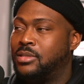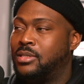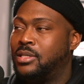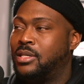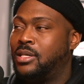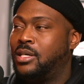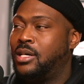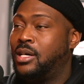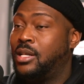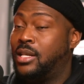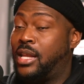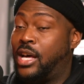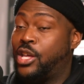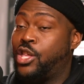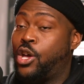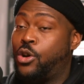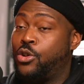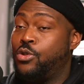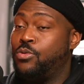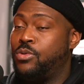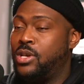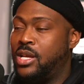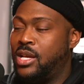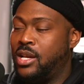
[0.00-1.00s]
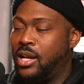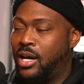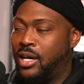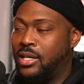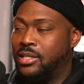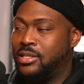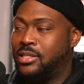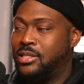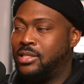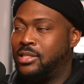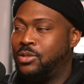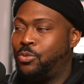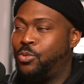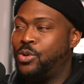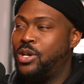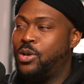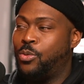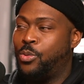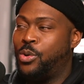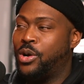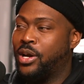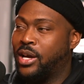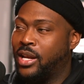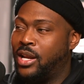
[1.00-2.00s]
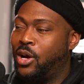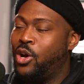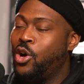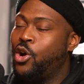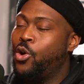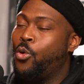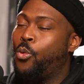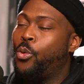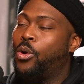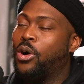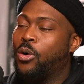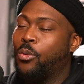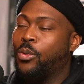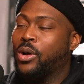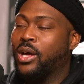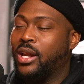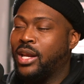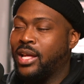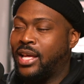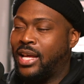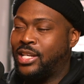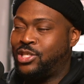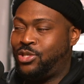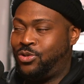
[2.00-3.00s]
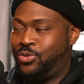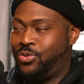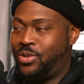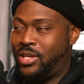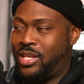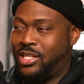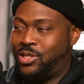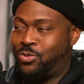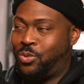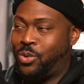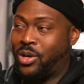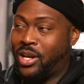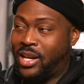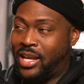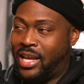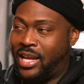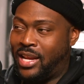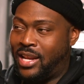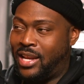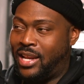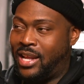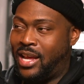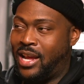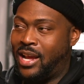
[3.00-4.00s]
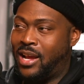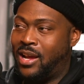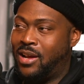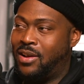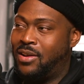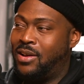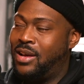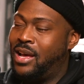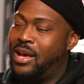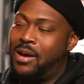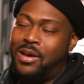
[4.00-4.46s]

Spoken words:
Like, yo, you need us. We're gonna get you this. We're gonna get it here.